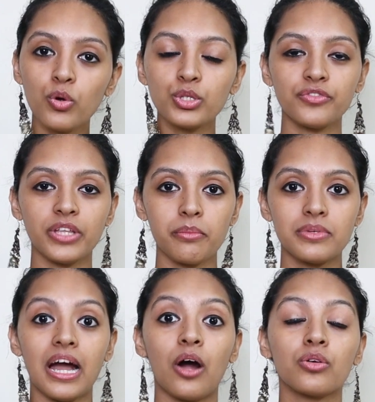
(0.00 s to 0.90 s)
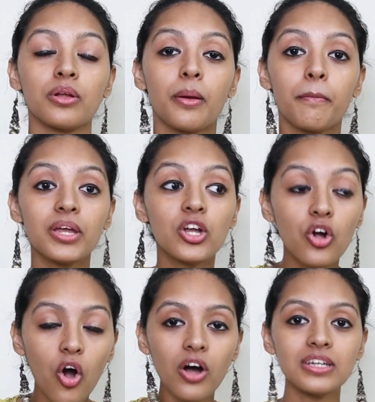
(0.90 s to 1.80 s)
both of them down
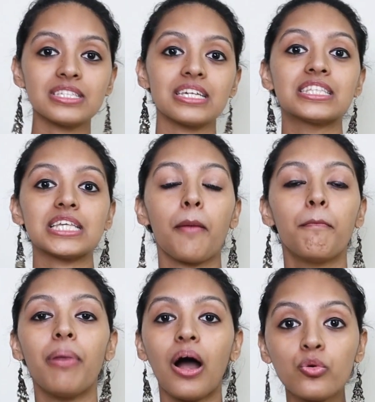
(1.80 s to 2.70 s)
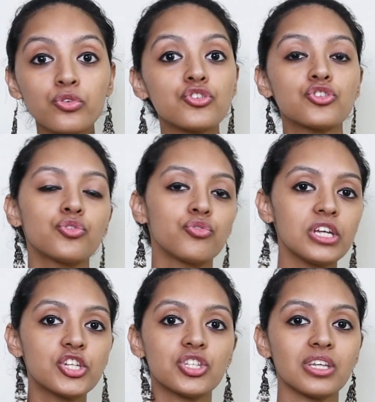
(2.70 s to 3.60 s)
because it's about to
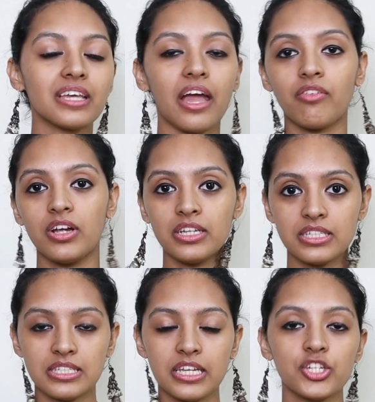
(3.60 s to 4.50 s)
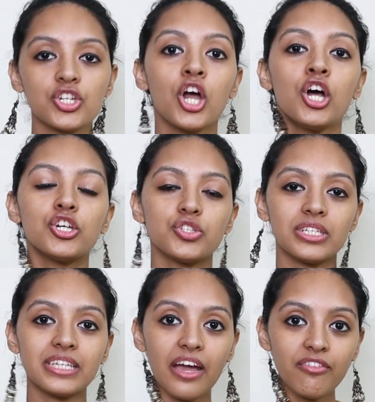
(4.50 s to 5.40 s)
reach the Kaivalya stage.
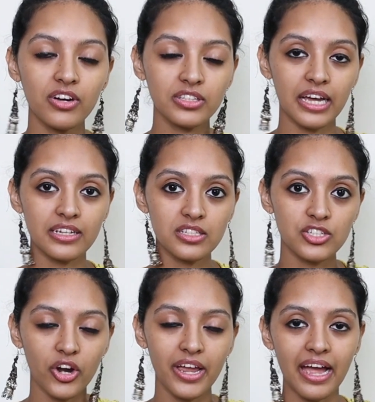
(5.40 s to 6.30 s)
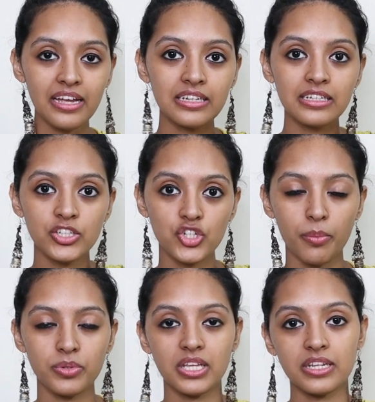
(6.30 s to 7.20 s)
So that triangle is
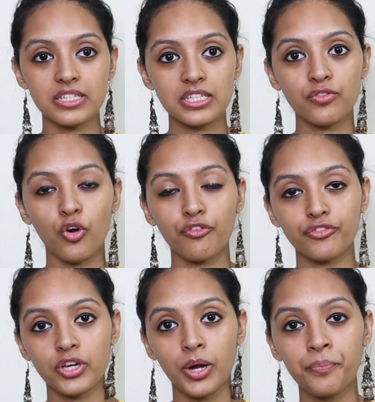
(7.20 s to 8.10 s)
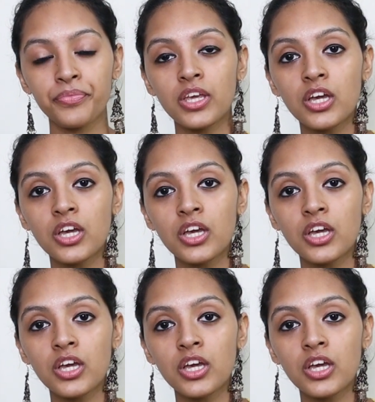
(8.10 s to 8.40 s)
representative of the